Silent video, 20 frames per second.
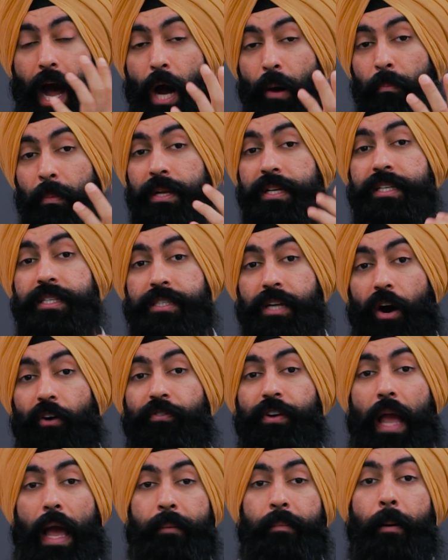how much
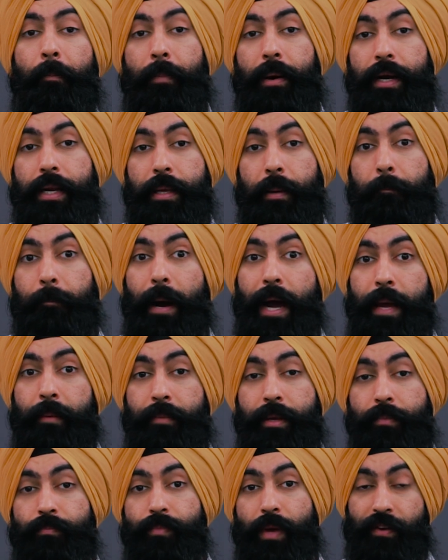stuff can my money buy
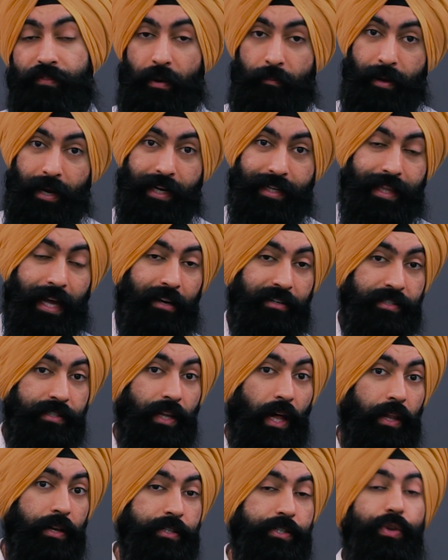me? If I make
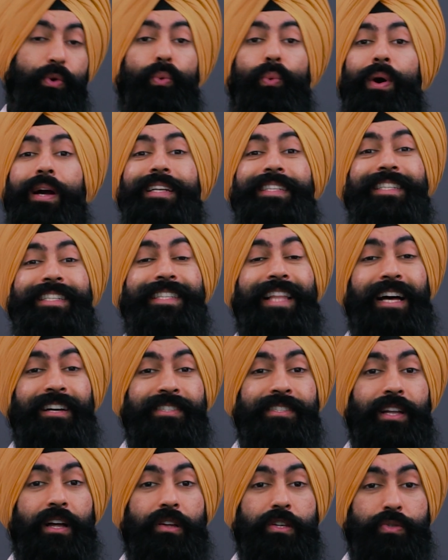$1,000, what is this
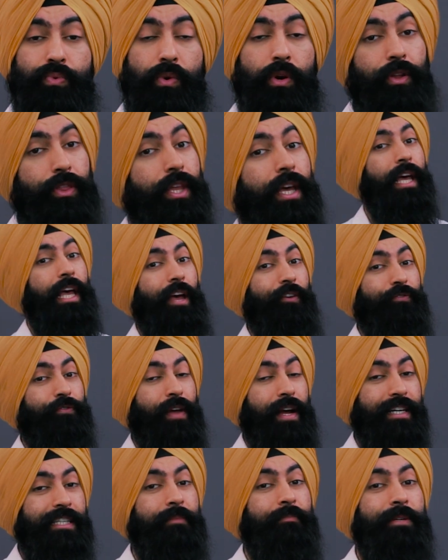$1,000 worth? If
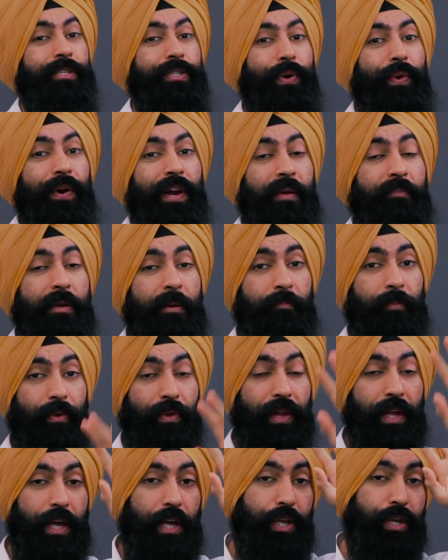you ask the majority of
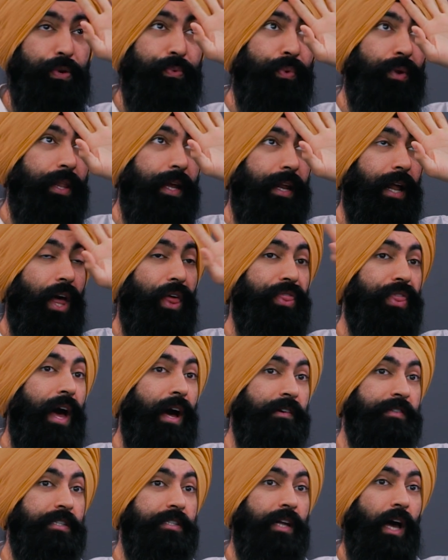people, you relate
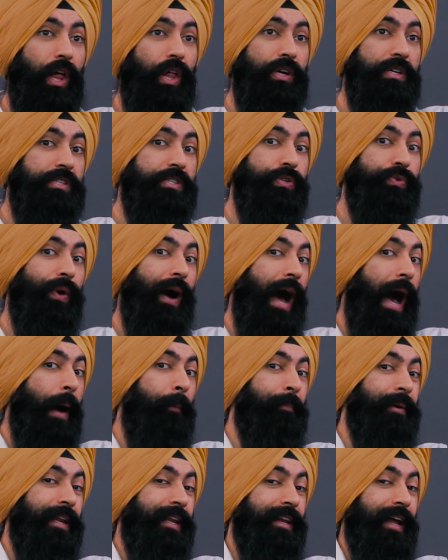$1,000 to how
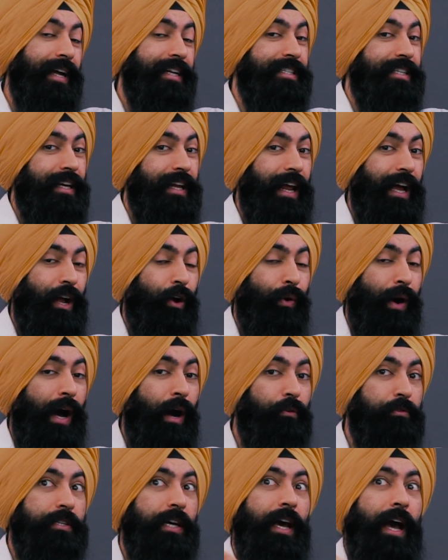many nights can I go
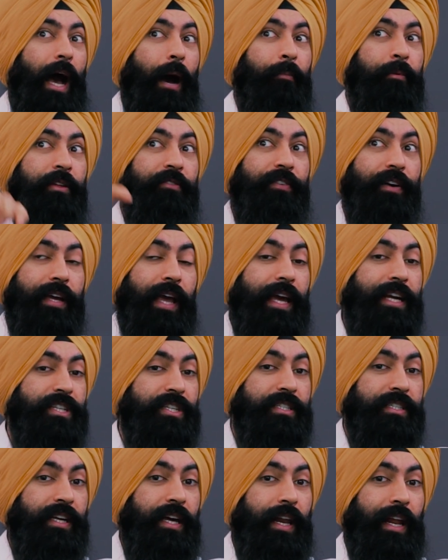out, how many
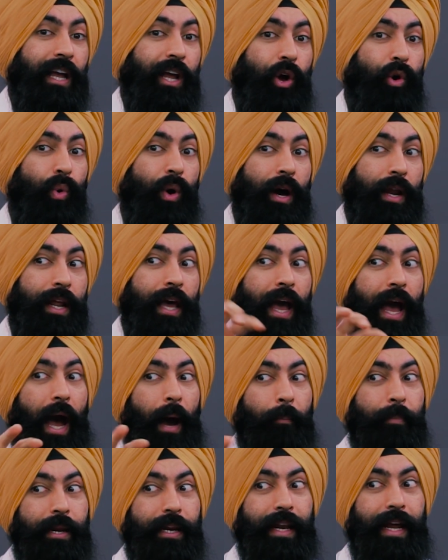vacations can I go on,
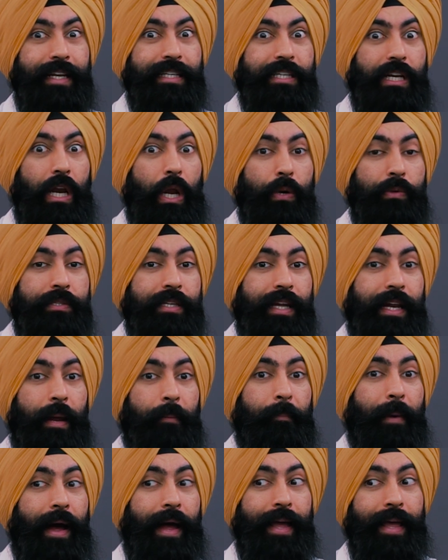how many nice clothes can I
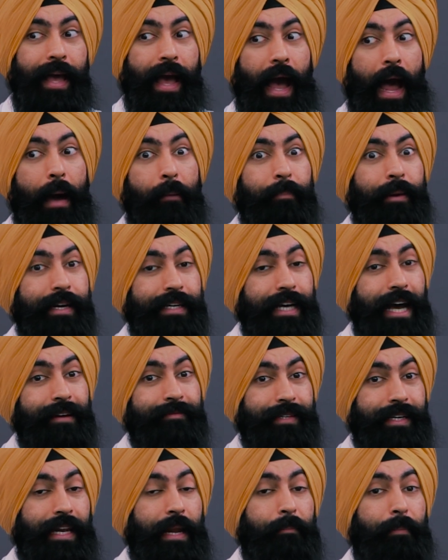buy, how many
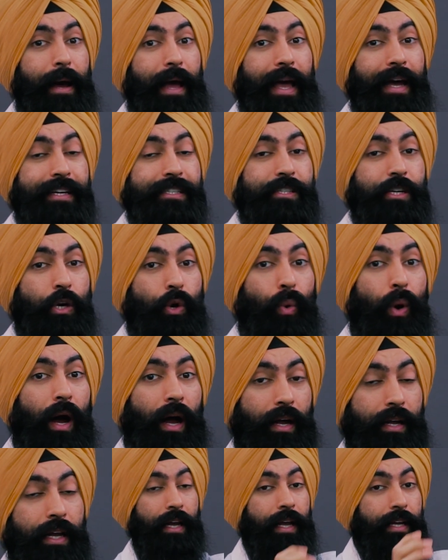times can I buy extra guac?